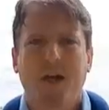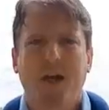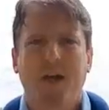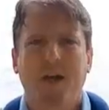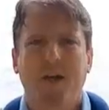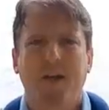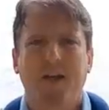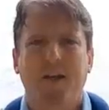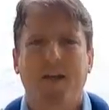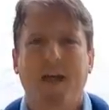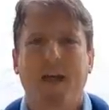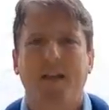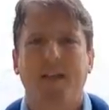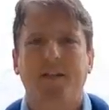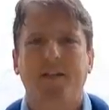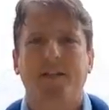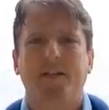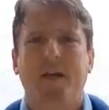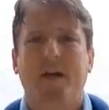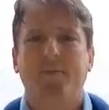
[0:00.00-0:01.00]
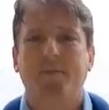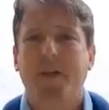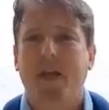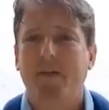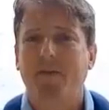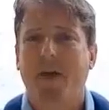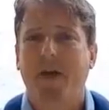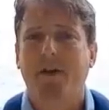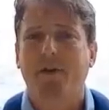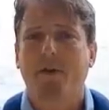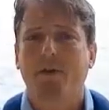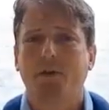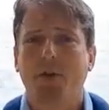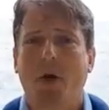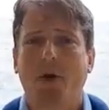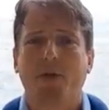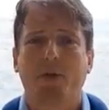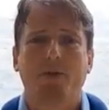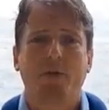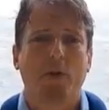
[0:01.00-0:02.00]
And again, this is Dave Andrews,
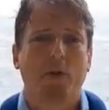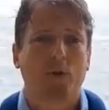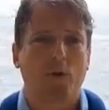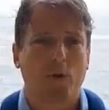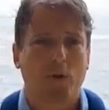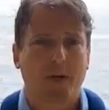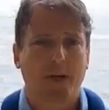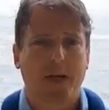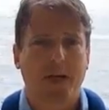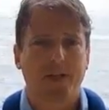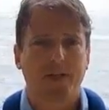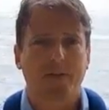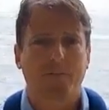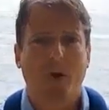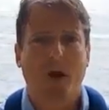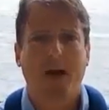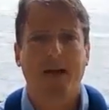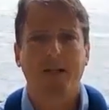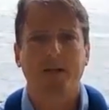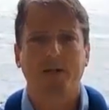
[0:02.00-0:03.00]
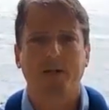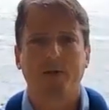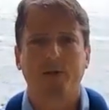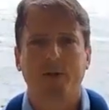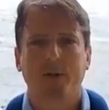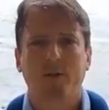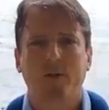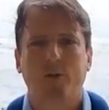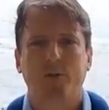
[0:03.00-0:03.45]
author of the 30-Day Sobriety Solution.